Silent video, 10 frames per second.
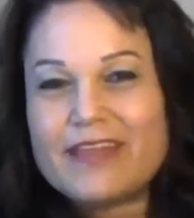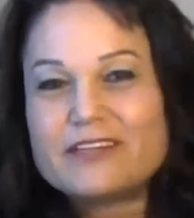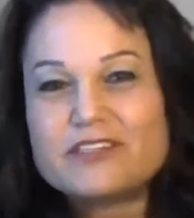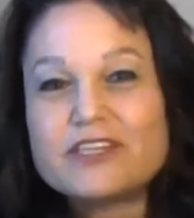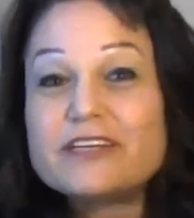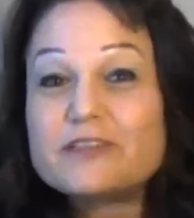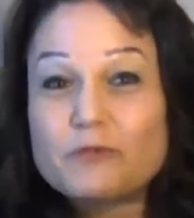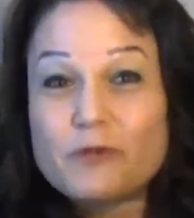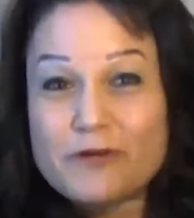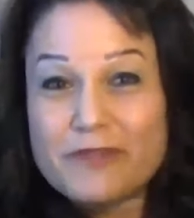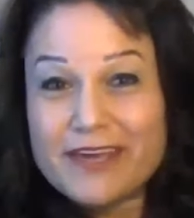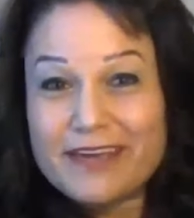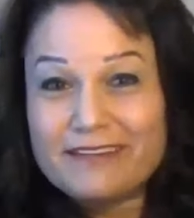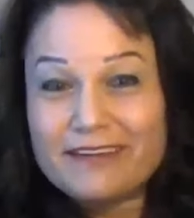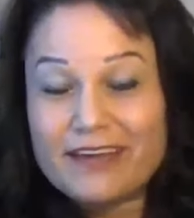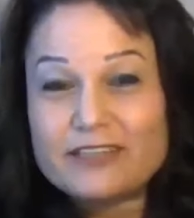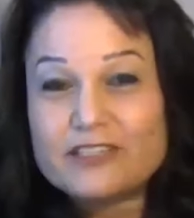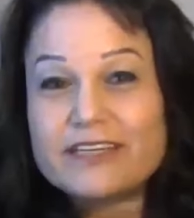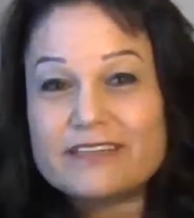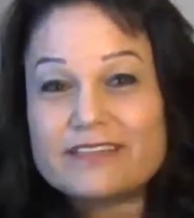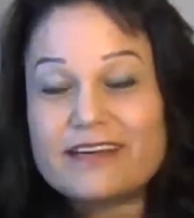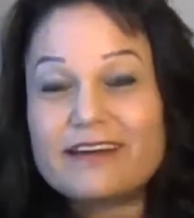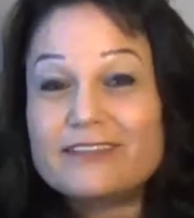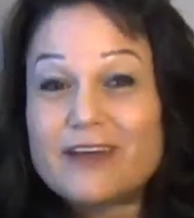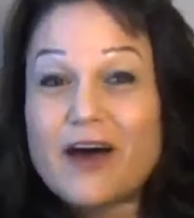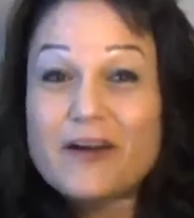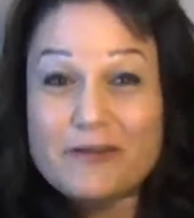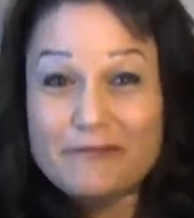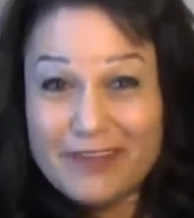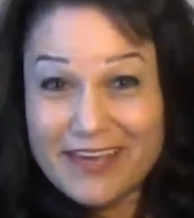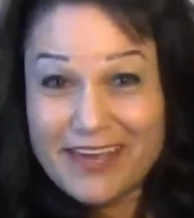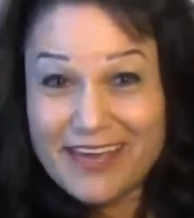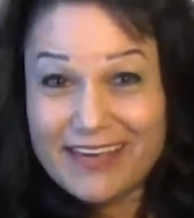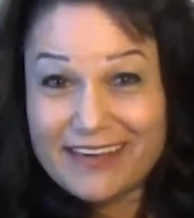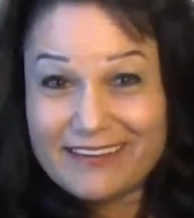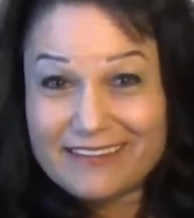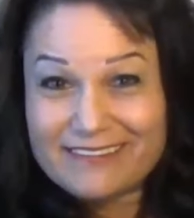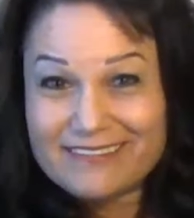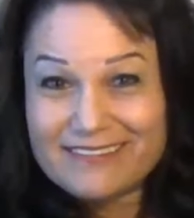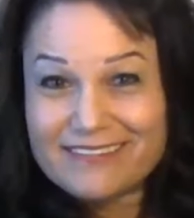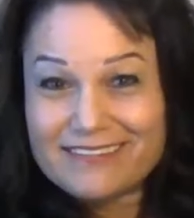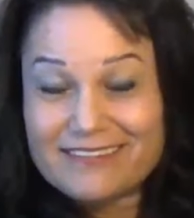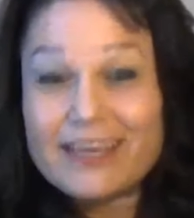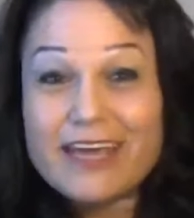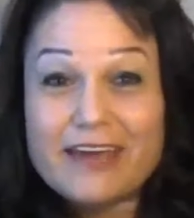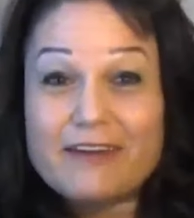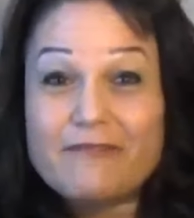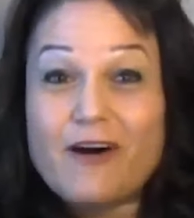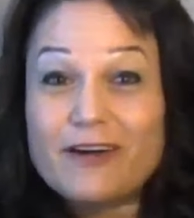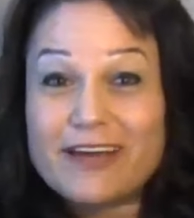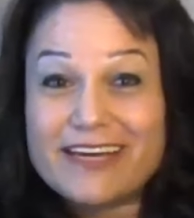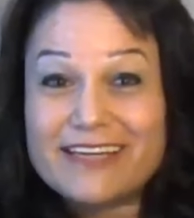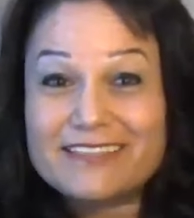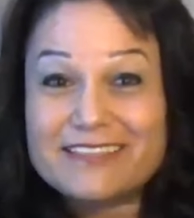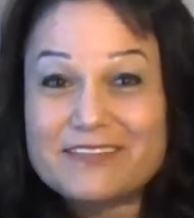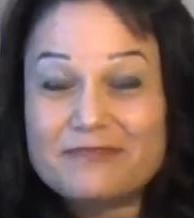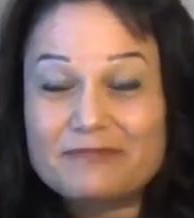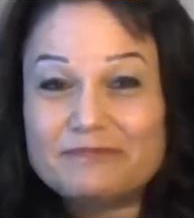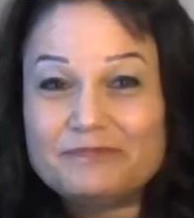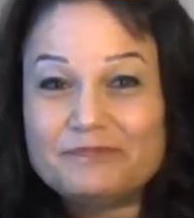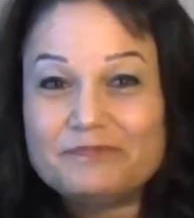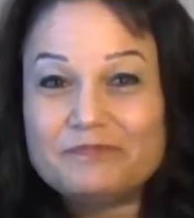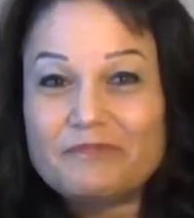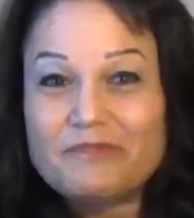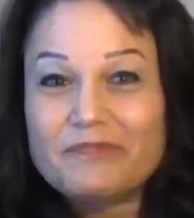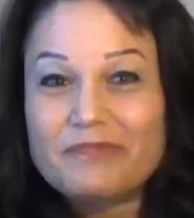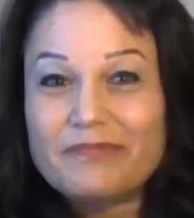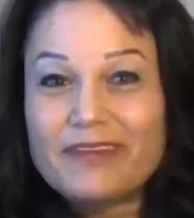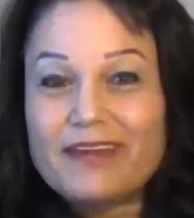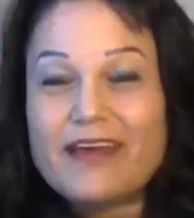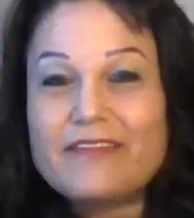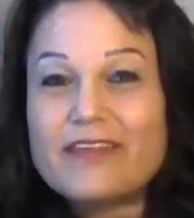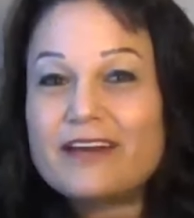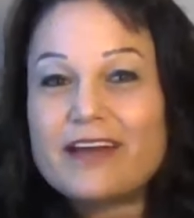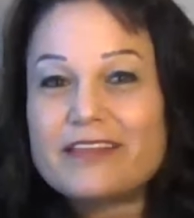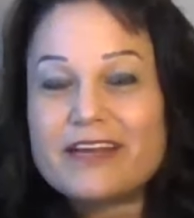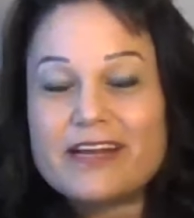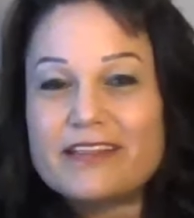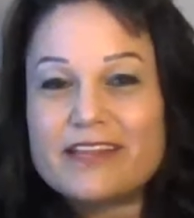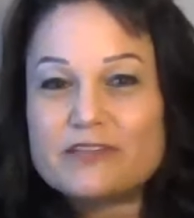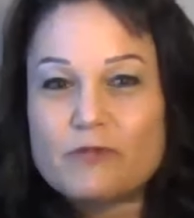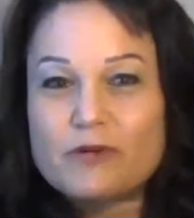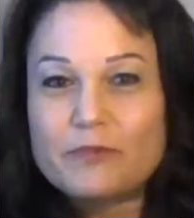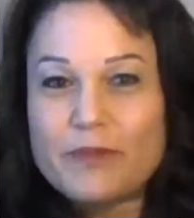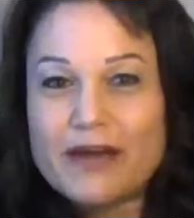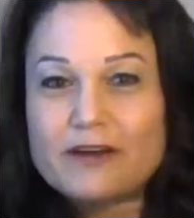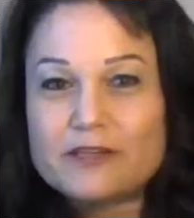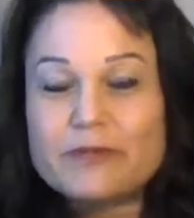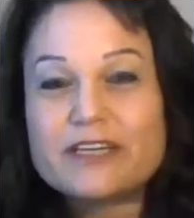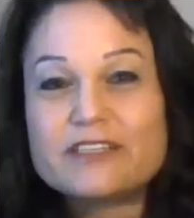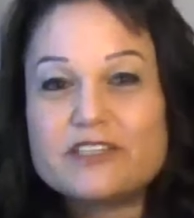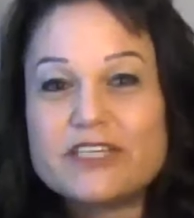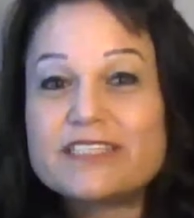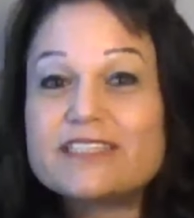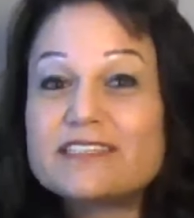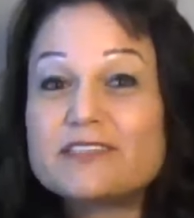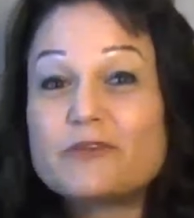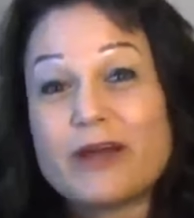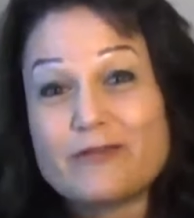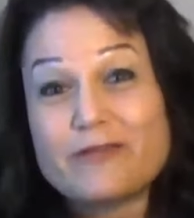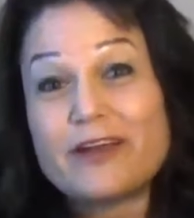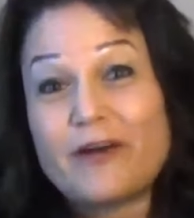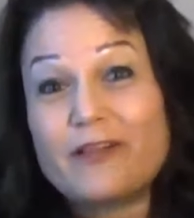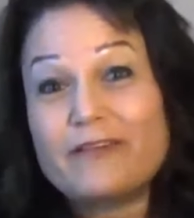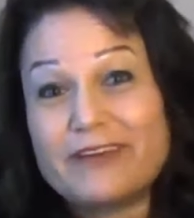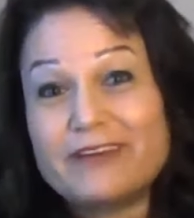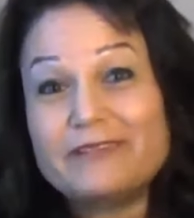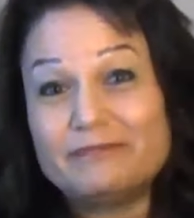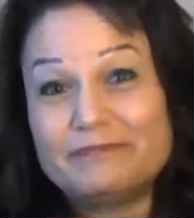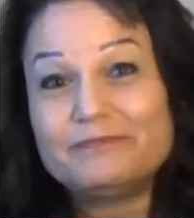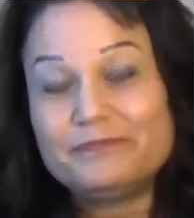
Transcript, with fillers: and that she is worthy, and she is a daughter of the King, mm. the King of all kings, and that nothing in this world matters because Jesus is greater than all of it.